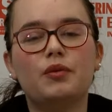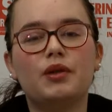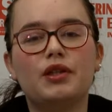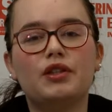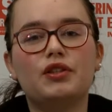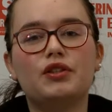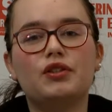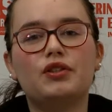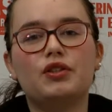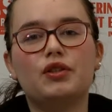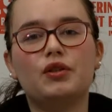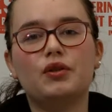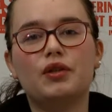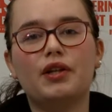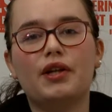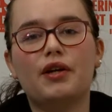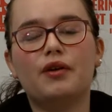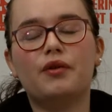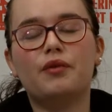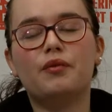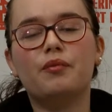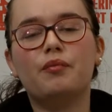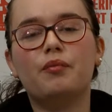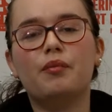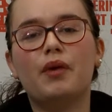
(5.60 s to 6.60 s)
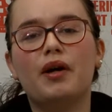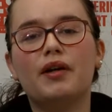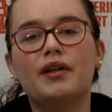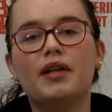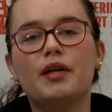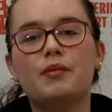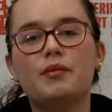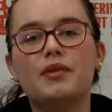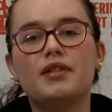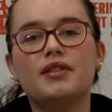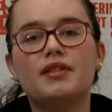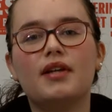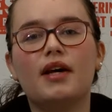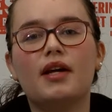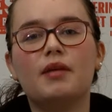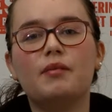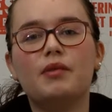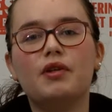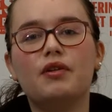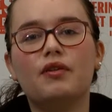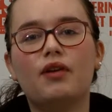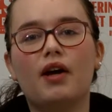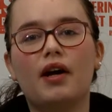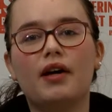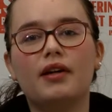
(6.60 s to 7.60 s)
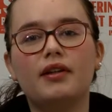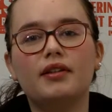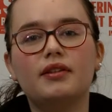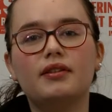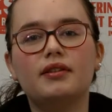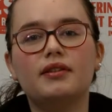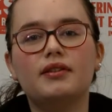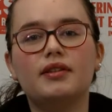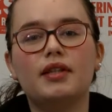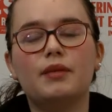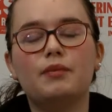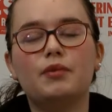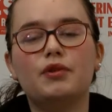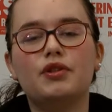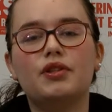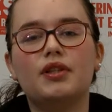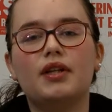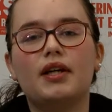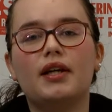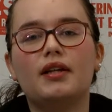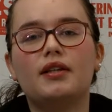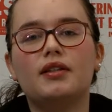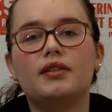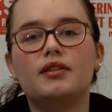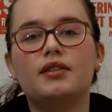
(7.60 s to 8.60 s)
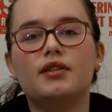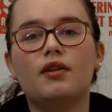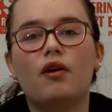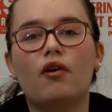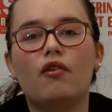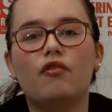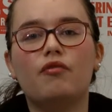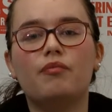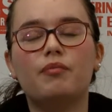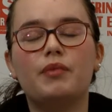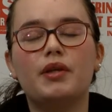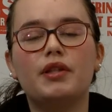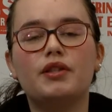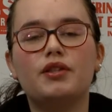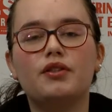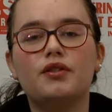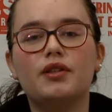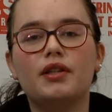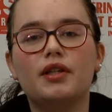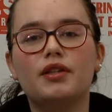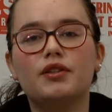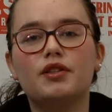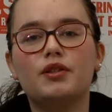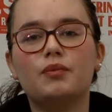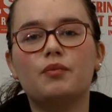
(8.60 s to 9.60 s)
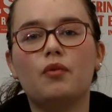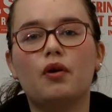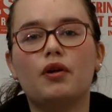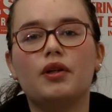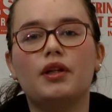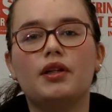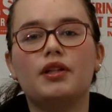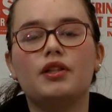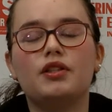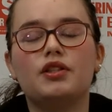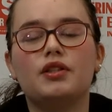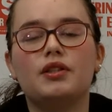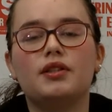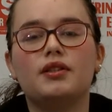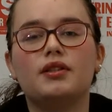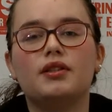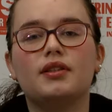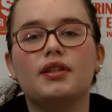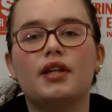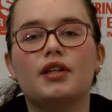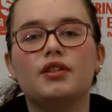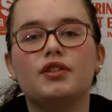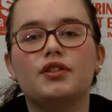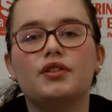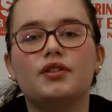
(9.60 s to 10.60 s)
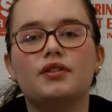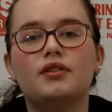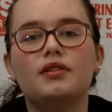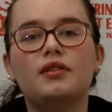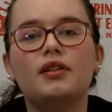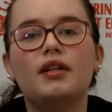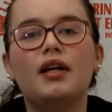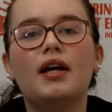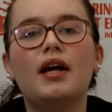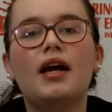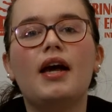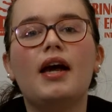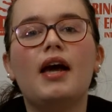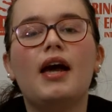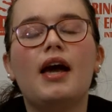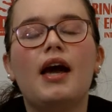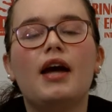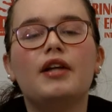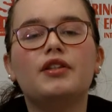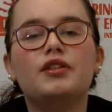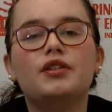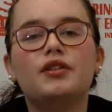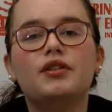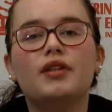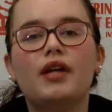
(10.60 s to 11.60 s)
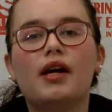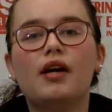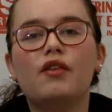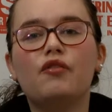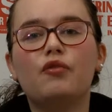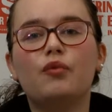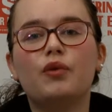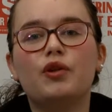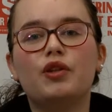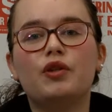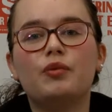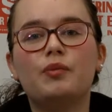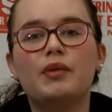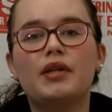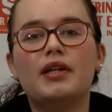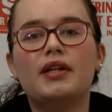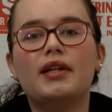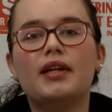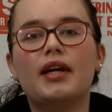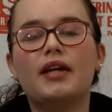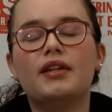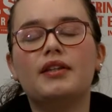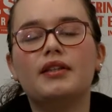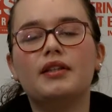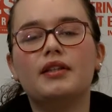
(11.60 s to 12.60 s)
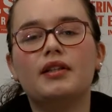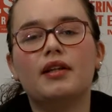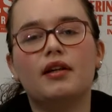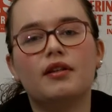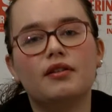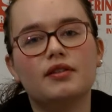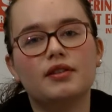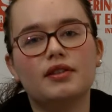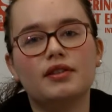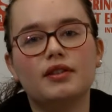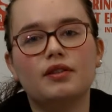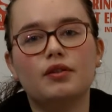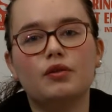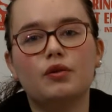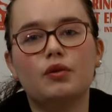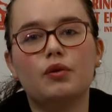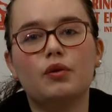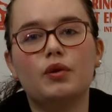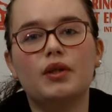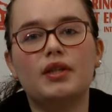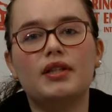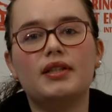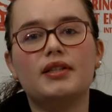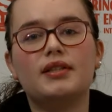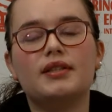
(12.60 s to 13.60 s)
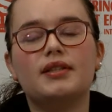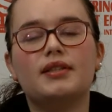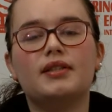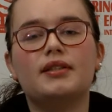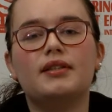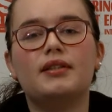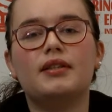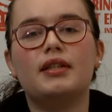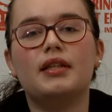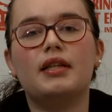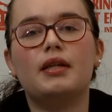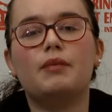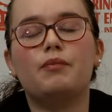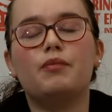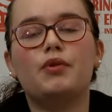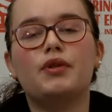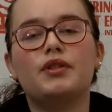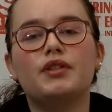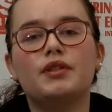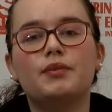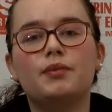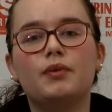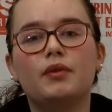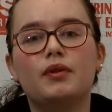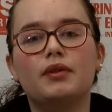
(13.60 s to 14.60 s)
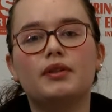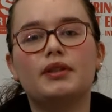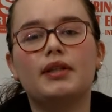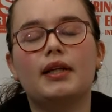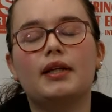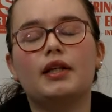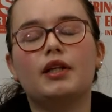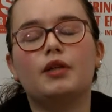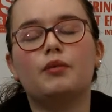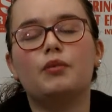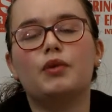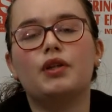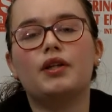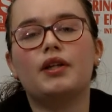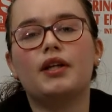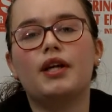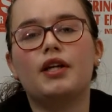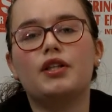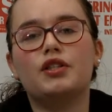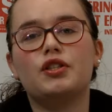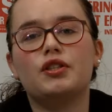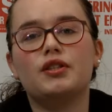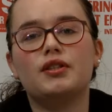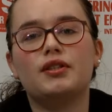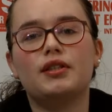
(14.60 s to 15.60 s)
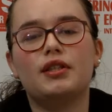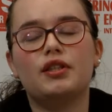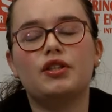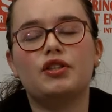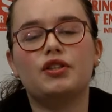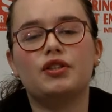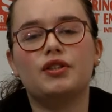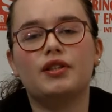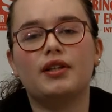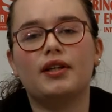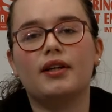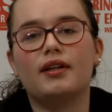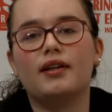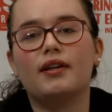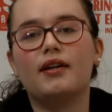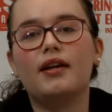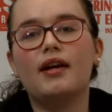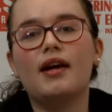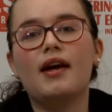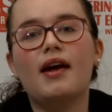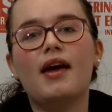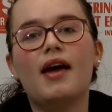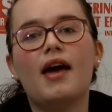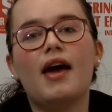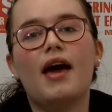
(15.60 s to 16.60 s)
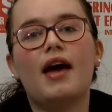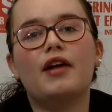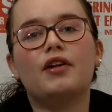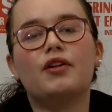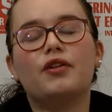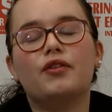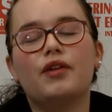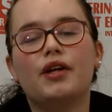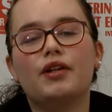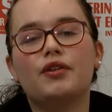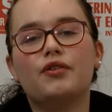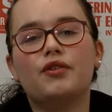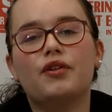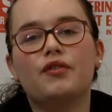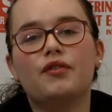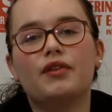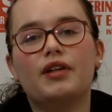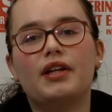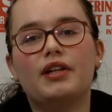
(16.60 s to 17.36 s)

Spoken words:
Week studio. My name is Amy Ryan, Deputy Editor of Metering and Smart Energy International, and today I have with me Kathy Nelson, who is the Principal Telecommunications Engineer at Great River